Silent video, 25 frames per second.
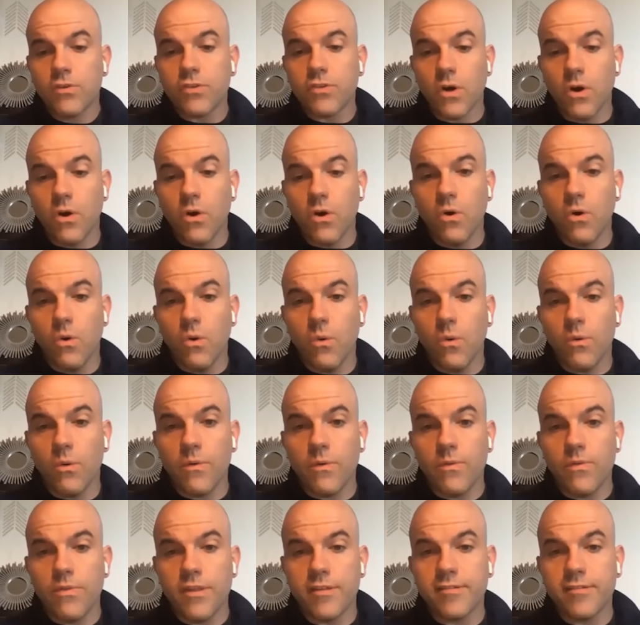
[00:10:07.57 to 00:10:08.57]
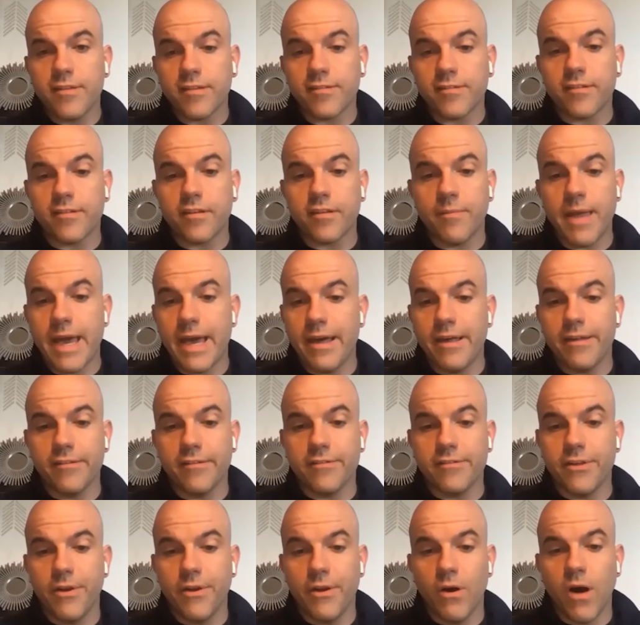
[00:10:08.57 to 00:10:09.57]
So the system
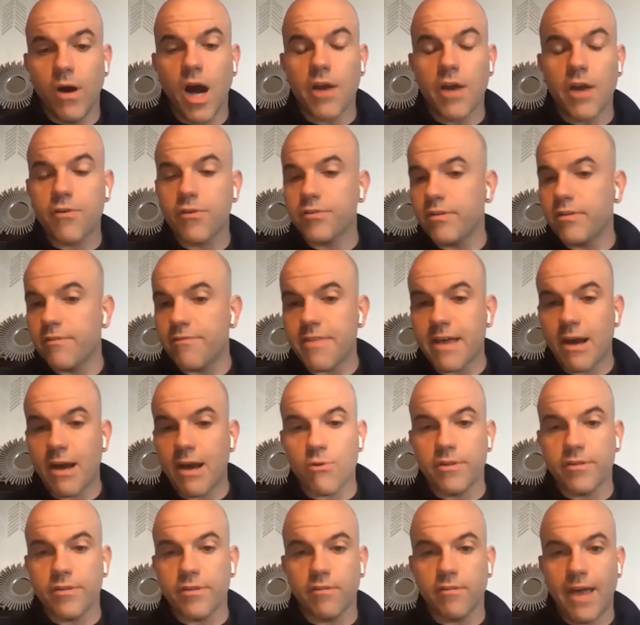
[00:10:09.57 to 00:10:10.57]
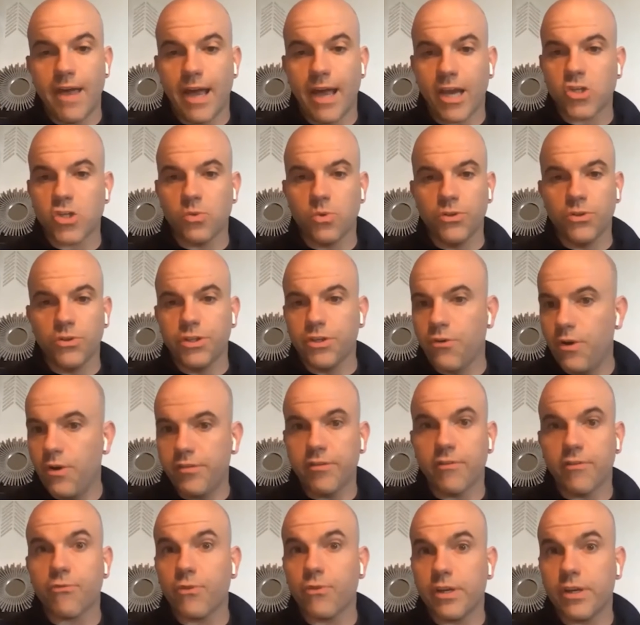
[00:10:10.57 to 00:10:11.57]
has, hundreds of thousands of actual
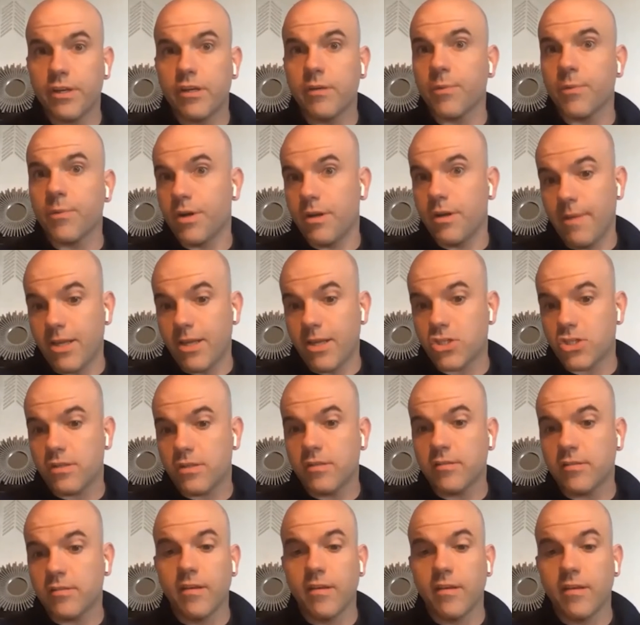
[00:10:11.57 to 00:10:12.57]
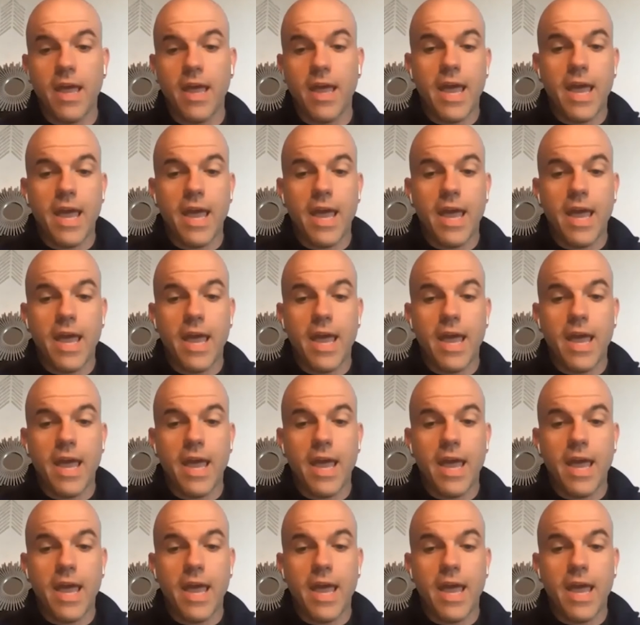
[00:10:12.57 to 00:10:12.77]
degrees of freedom or dimensions,